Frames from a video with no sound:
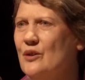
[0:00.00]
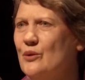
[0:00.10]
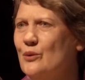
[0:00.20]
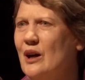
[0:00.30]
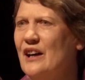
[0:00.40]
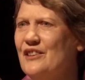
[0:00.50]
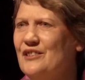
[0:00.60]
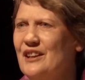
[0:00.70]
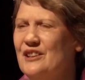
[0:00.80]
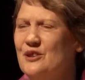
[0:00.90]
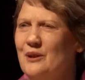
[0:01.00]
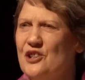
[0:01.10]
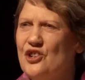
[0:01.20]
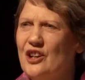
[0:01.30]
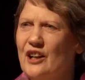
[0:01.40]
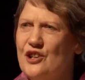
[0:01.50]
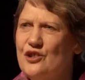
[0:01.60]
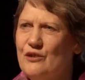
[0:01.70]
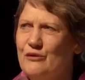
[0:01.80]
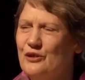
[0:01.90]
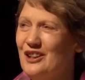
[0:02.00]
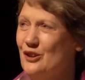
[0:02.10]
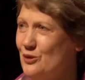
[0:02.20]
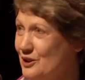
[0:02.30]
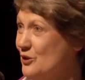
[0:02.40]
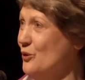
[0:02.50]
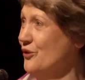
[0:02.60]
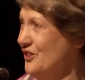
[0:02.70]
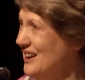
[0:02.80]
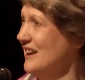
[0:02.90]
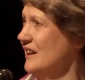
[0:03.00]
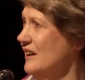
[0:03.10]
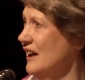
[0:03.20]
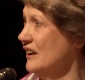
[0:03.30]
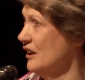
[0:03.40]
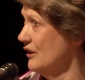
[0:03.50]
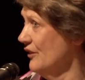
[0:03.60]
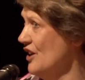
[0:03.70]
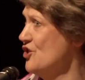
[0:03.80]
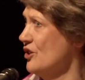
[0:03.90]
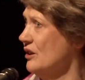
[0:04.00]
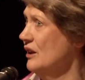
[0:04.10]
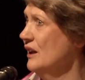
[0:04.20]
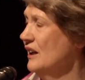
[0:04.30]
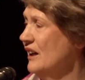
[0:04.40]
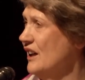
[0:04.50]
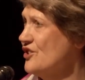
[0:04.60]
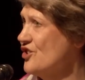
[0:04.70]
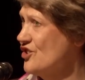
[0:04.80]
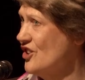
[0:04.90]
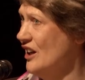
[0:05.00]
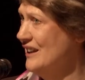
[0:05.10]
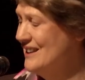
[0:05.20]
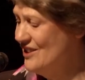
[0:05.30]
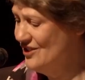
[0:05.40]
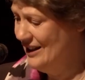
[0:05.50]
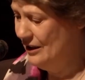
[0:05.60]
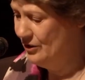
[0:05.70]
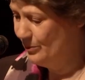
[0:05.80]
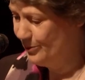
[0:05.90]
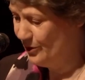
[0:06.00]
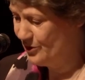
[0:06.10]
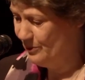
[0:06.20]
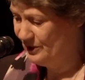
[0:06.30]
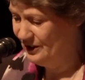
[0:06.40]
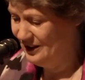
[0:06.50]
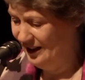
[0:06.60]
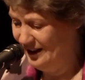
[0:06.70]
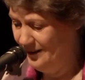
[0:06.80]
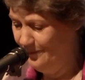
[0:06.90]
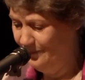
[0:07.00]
rather than to education for the critical thinking and innovation our societies need to prosper today.